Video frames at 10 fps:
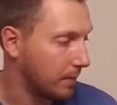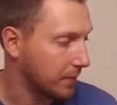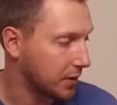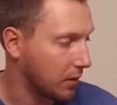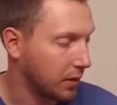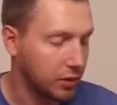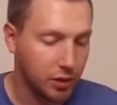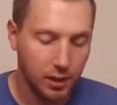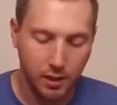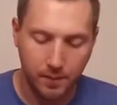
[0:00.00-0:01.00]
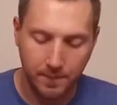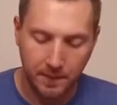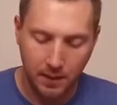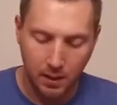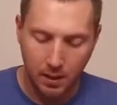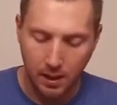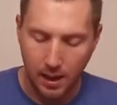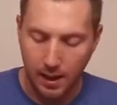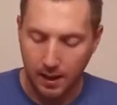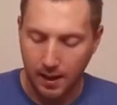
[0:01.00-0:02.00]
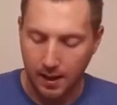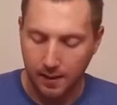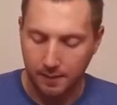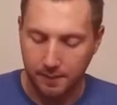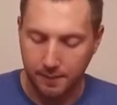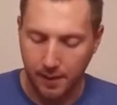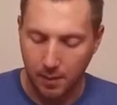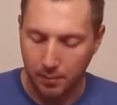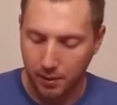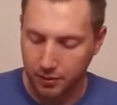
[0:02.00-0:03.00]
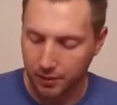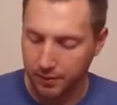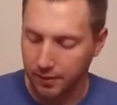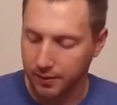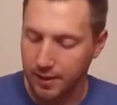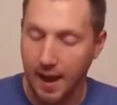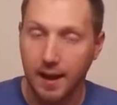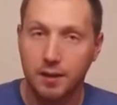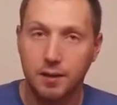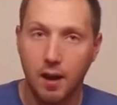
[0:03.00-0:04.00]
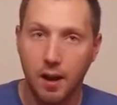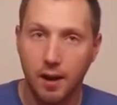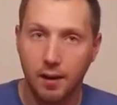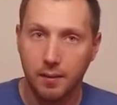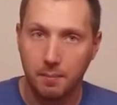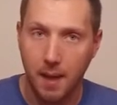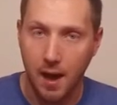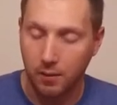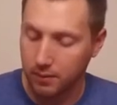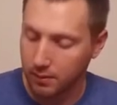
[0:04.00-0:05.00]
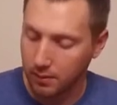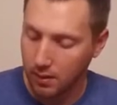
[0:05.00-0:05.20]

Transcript: so this year I purchased this TacStar mount